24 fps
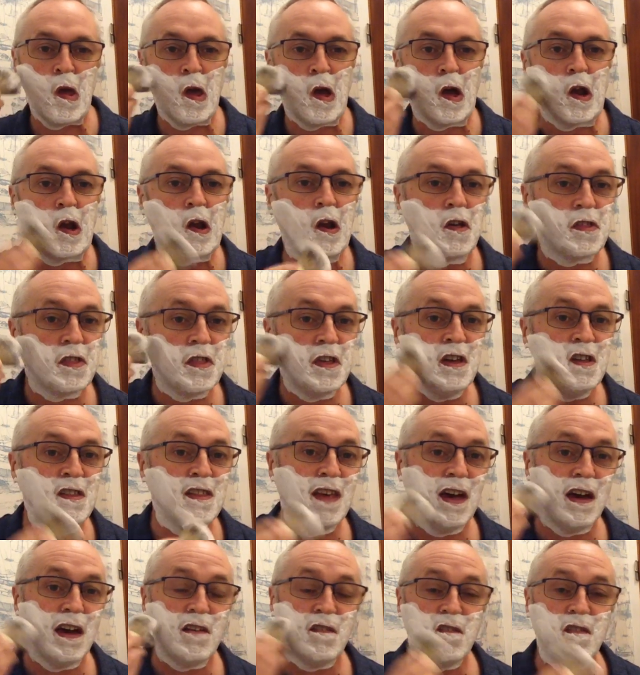And I think
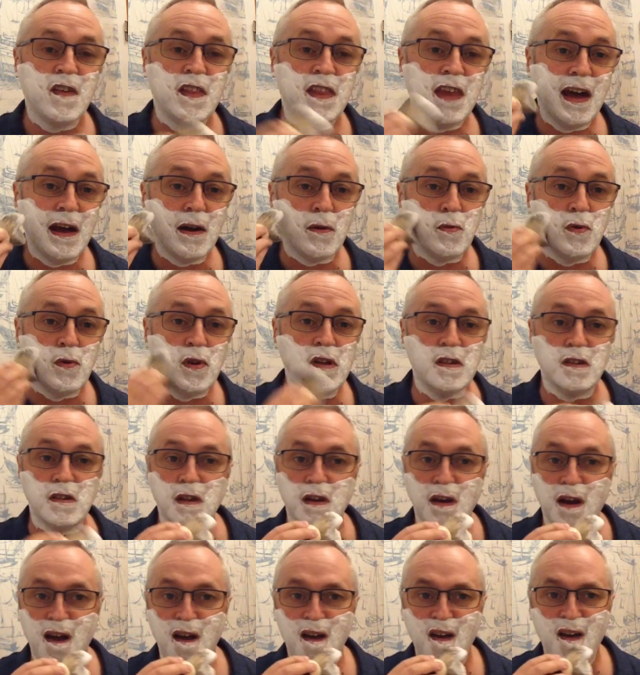that for that reason,